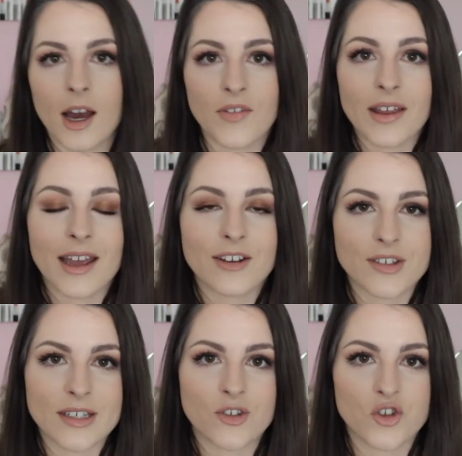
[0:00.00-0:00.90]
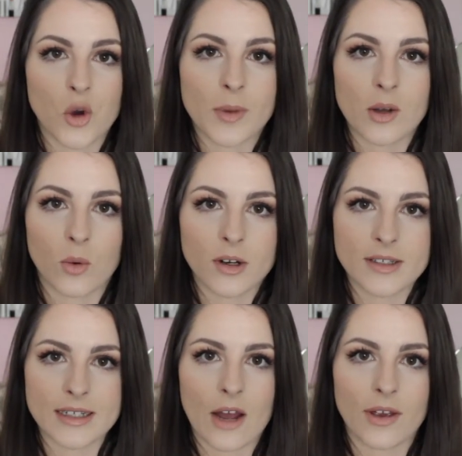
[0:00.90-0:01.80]
I feel like I just said so many
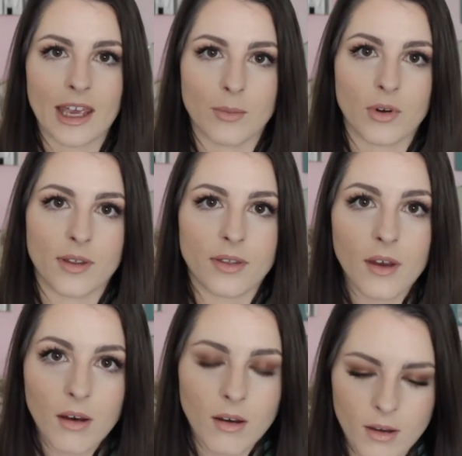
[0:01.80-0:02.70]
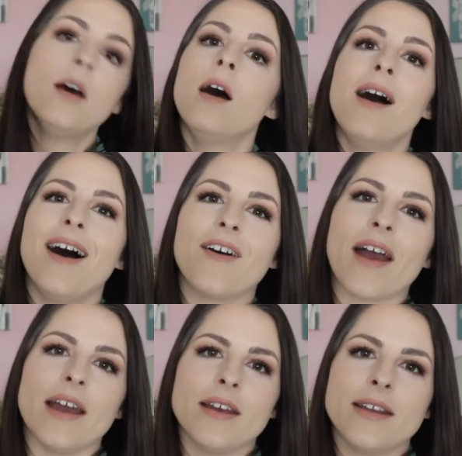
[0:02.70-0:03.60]
words and now I can't breathe.
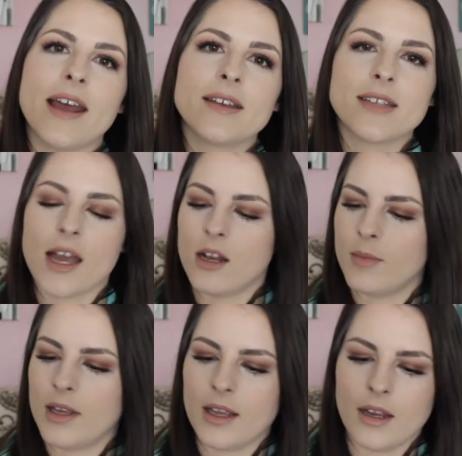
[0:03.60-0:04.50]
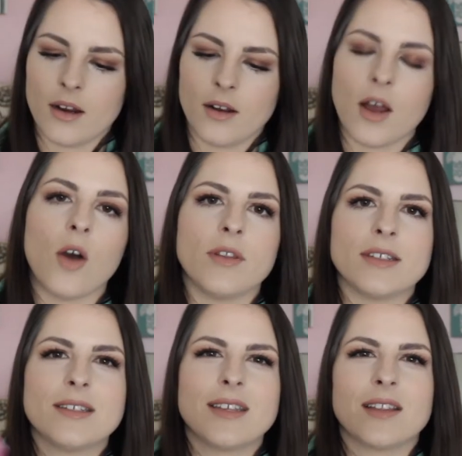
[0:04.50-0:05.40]
Next item in here, oh,
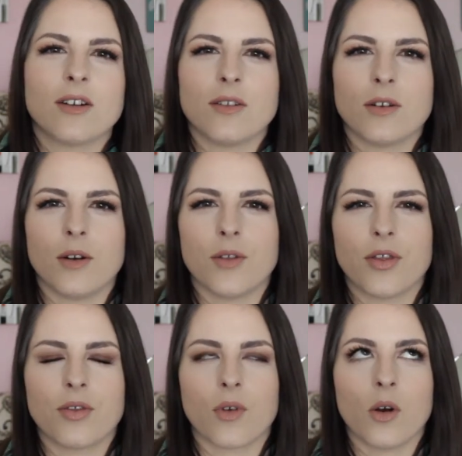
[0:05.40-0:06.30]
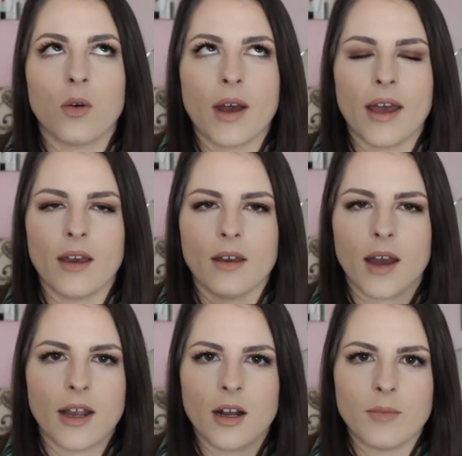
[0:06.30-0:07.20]
this is like their little throwaway
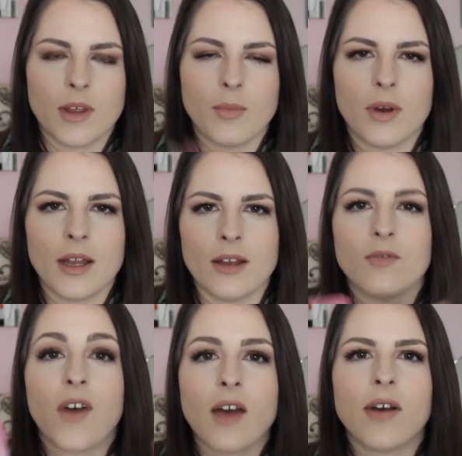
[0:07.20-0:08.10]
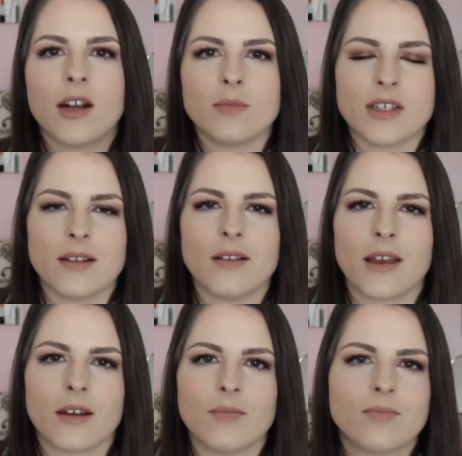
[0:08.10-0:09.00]
item. They put in five items and then
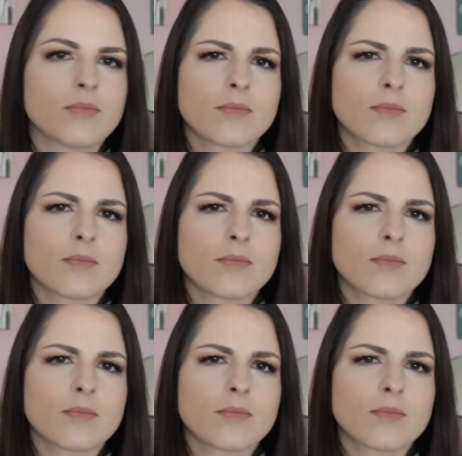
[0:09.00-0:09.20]
like a